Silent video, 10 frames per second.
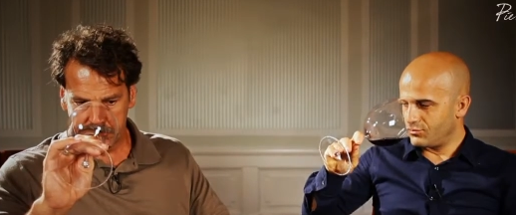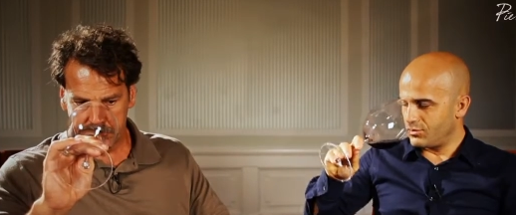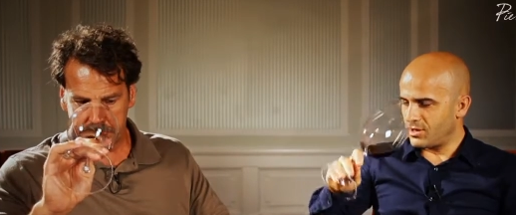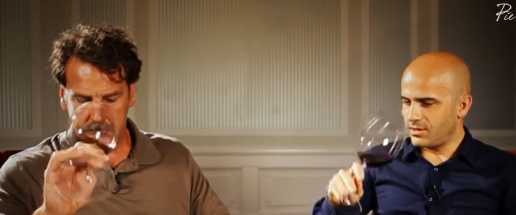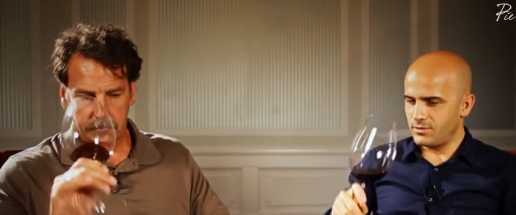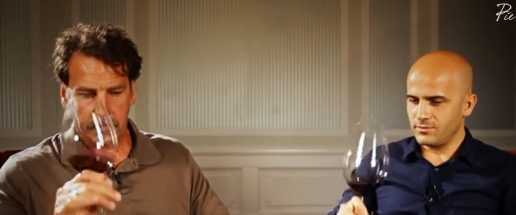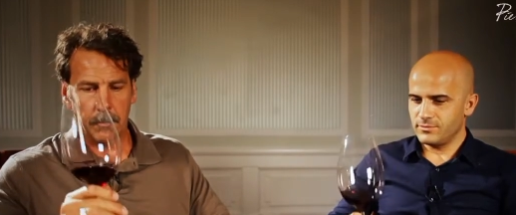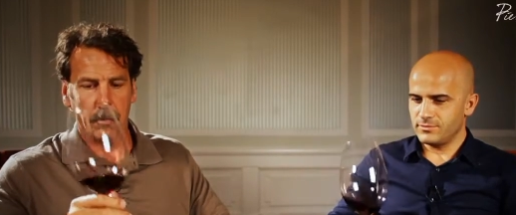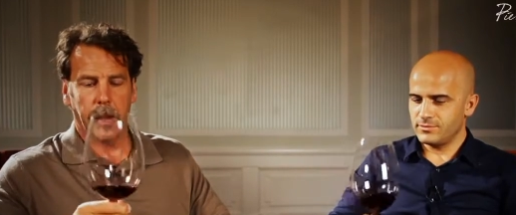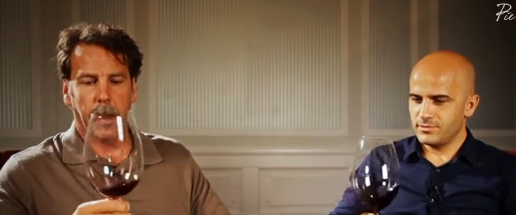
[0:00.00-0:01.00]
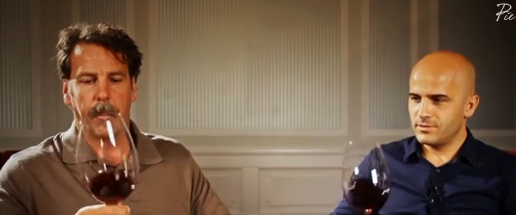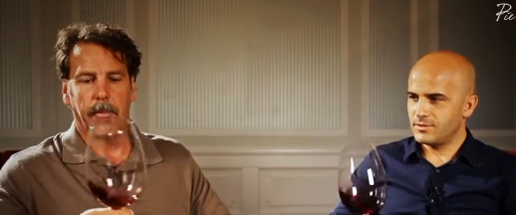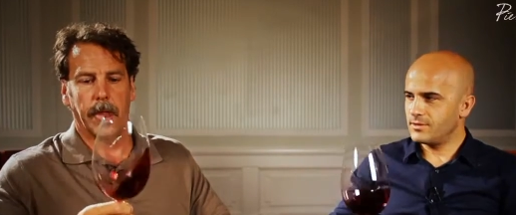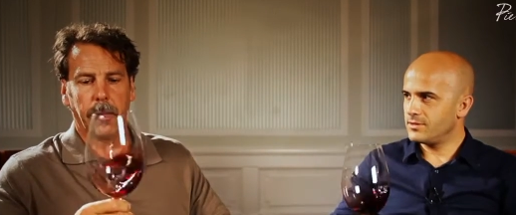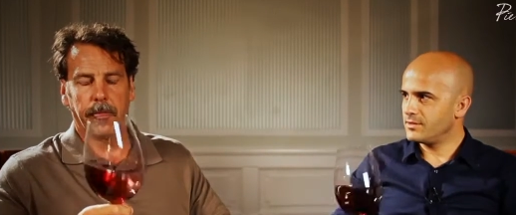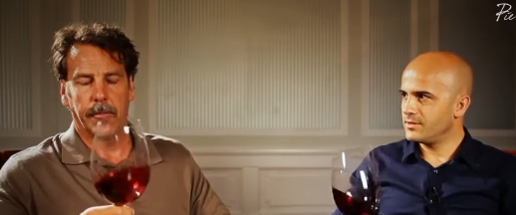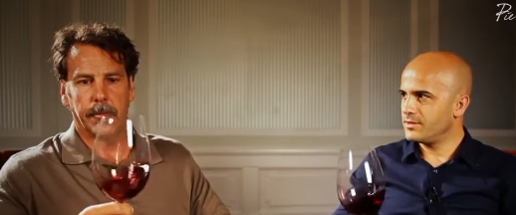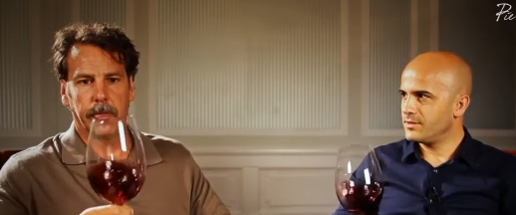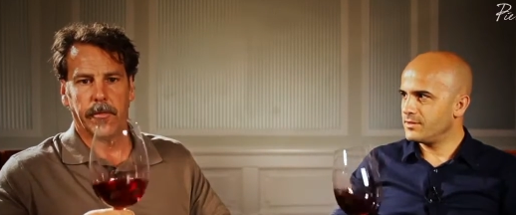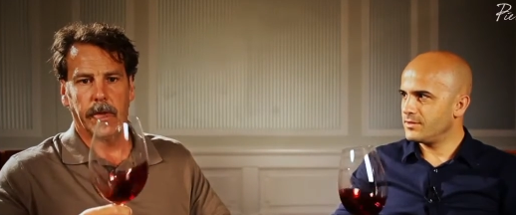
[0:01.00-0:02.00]
Speaker 1: Wow! I'm really happy with how the
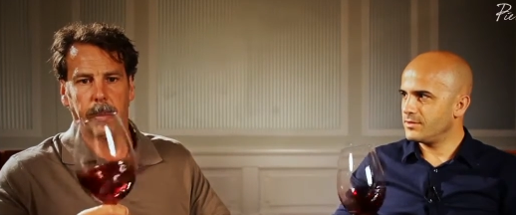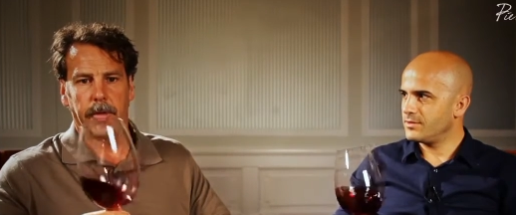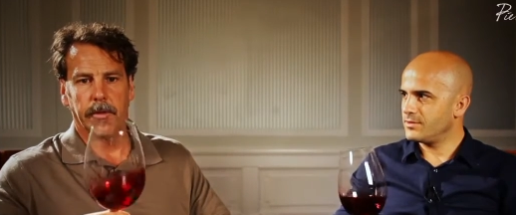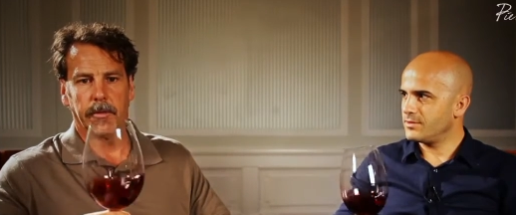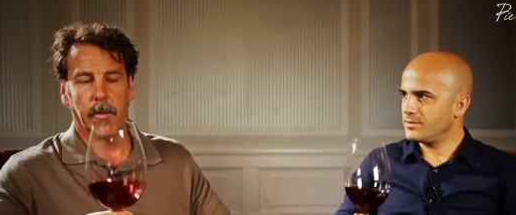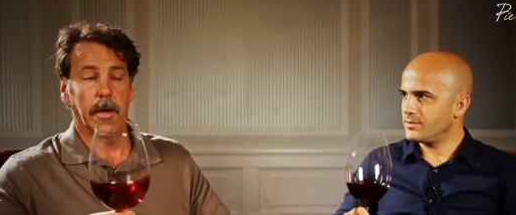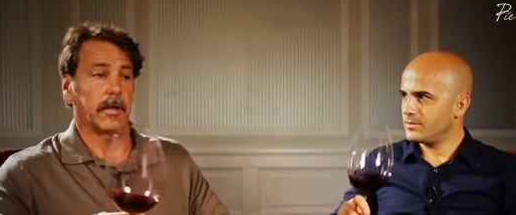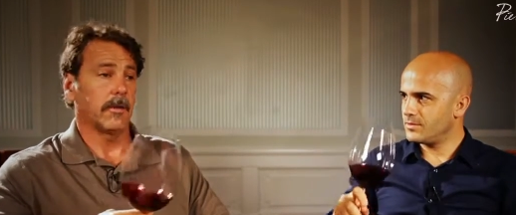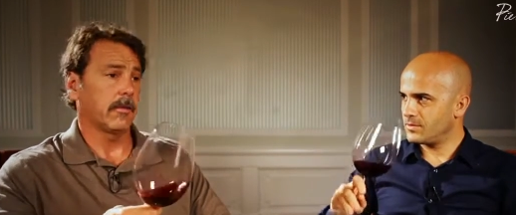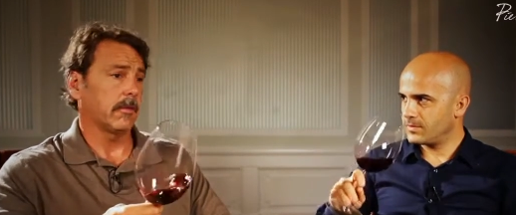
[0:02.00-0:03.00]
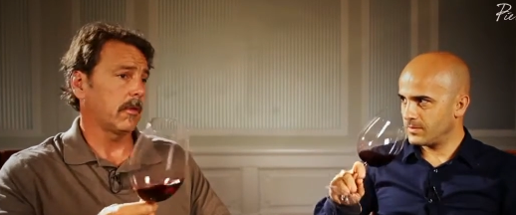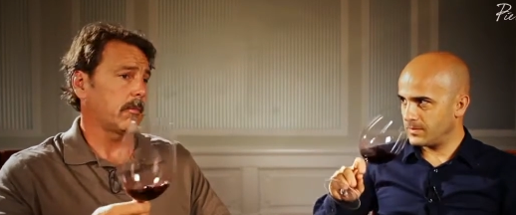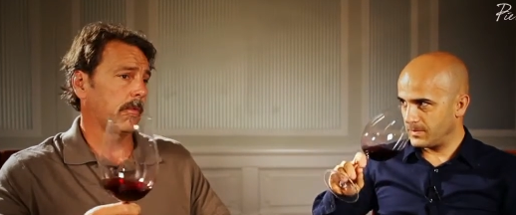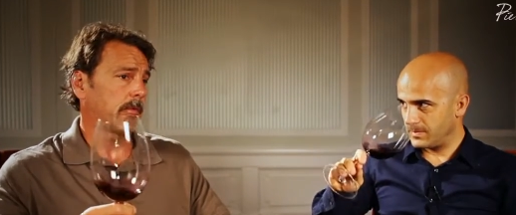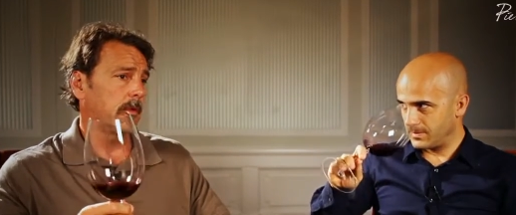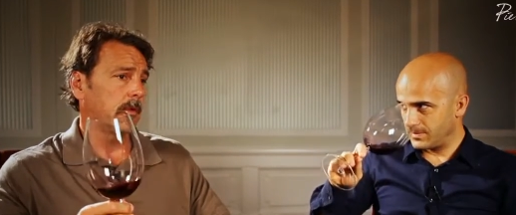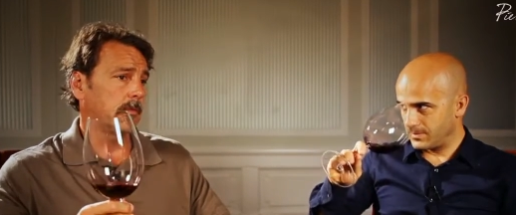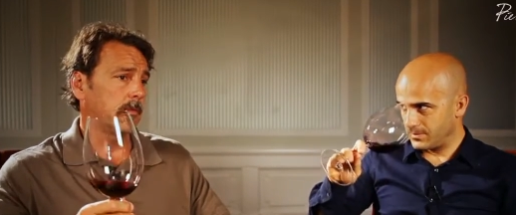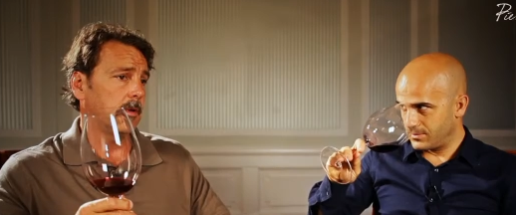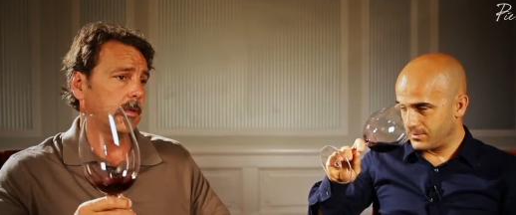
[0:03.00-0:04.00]
fruit's developing in this wine. This is almost a
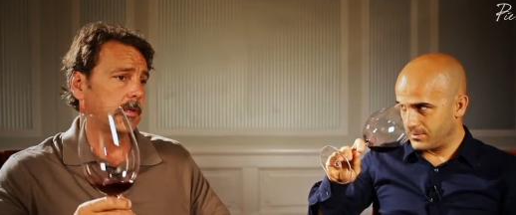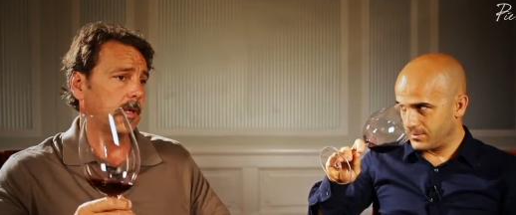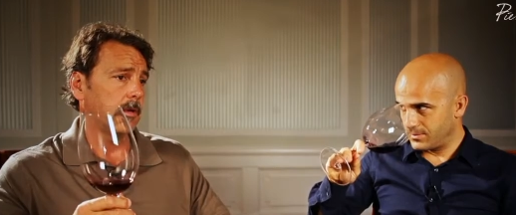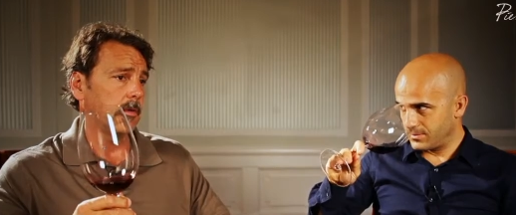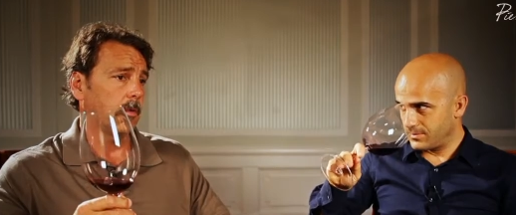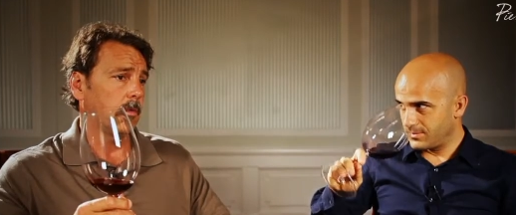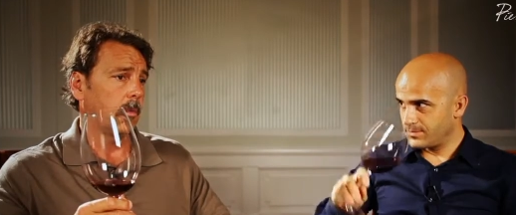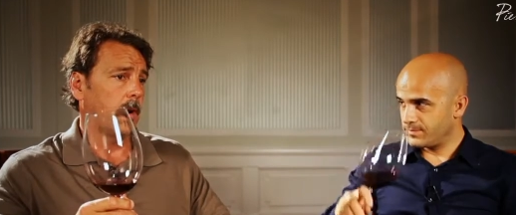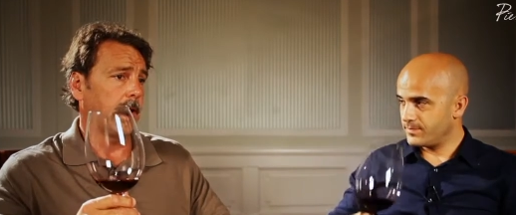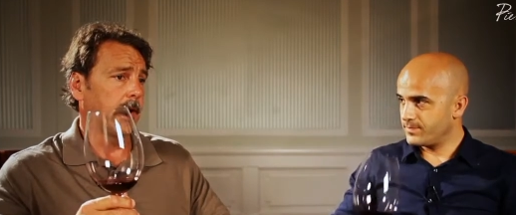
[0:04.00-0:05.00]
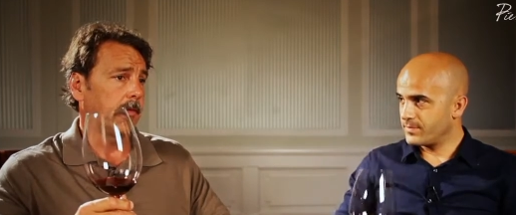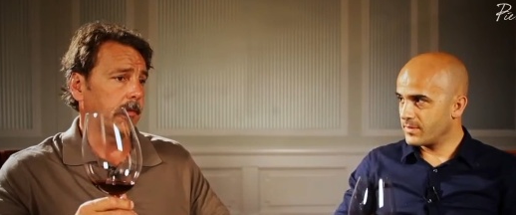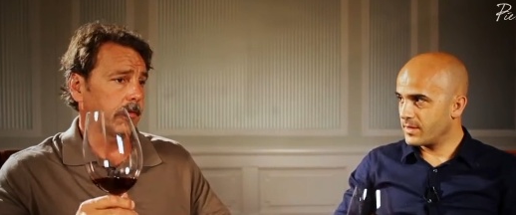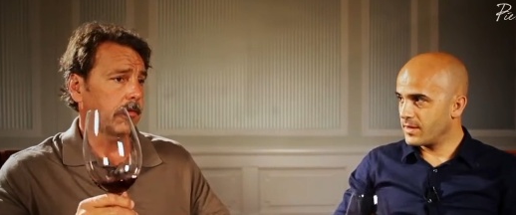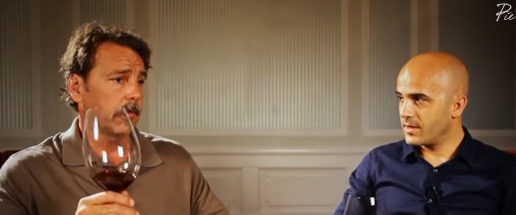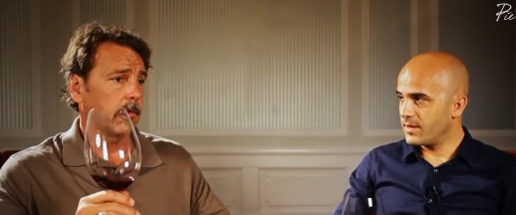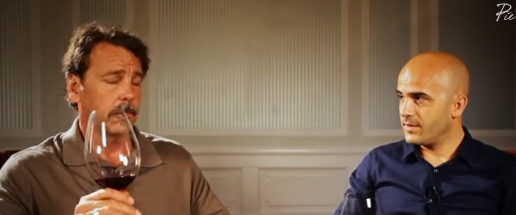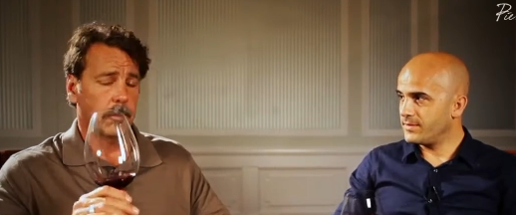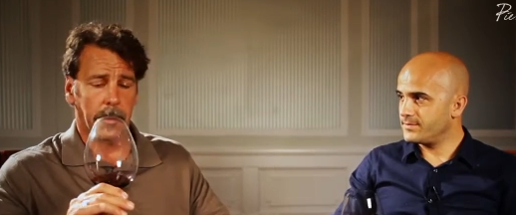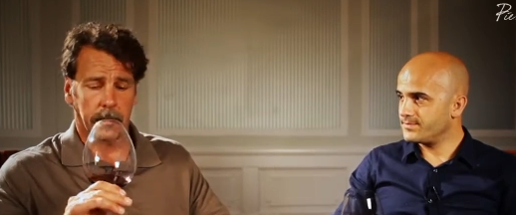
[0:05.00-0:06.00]
10-year-old wine, and there's still a
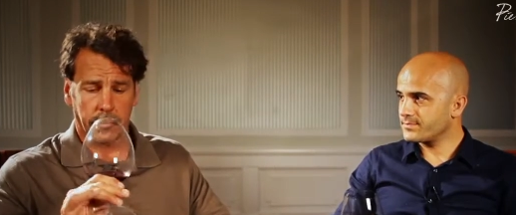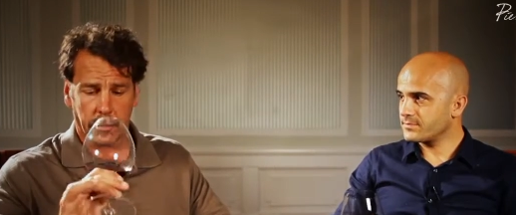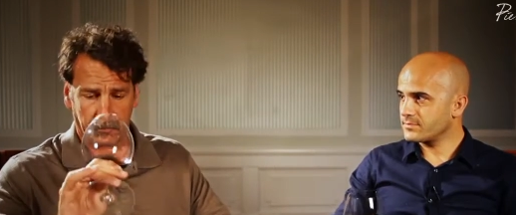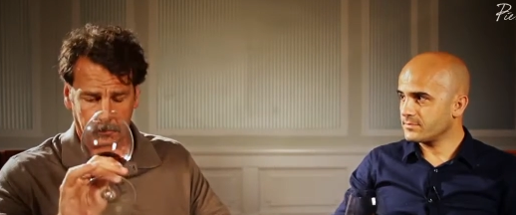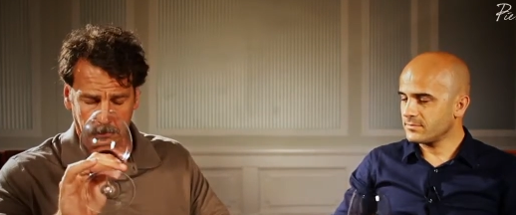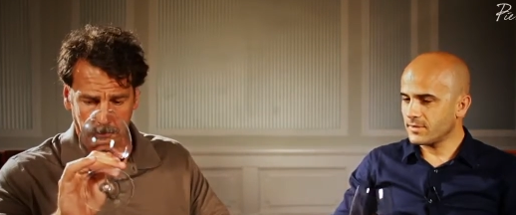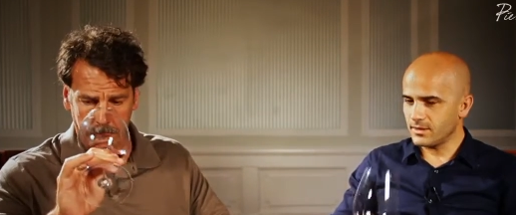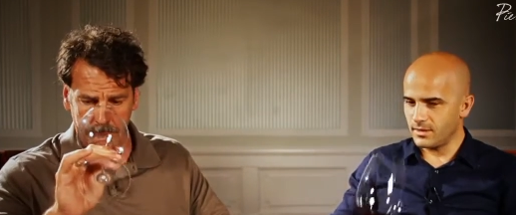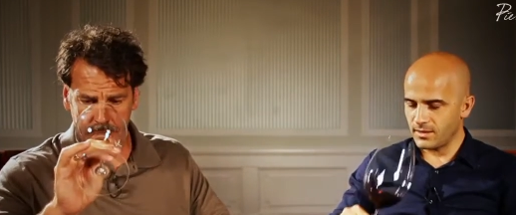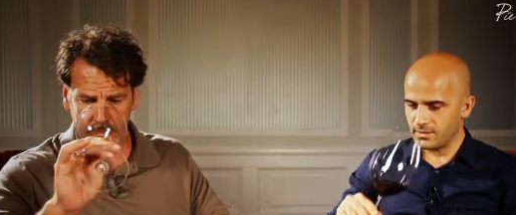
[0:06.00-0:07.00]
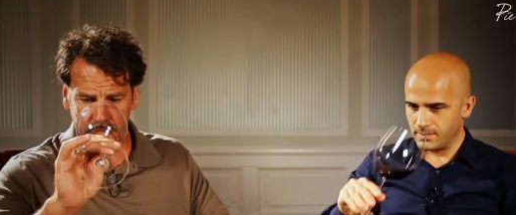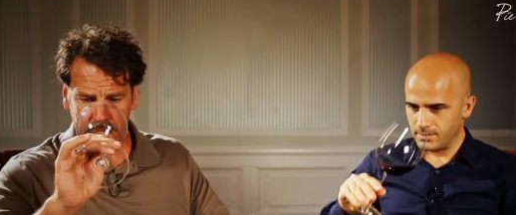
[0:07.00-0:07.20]
tremendous amount of fruit. Yeah.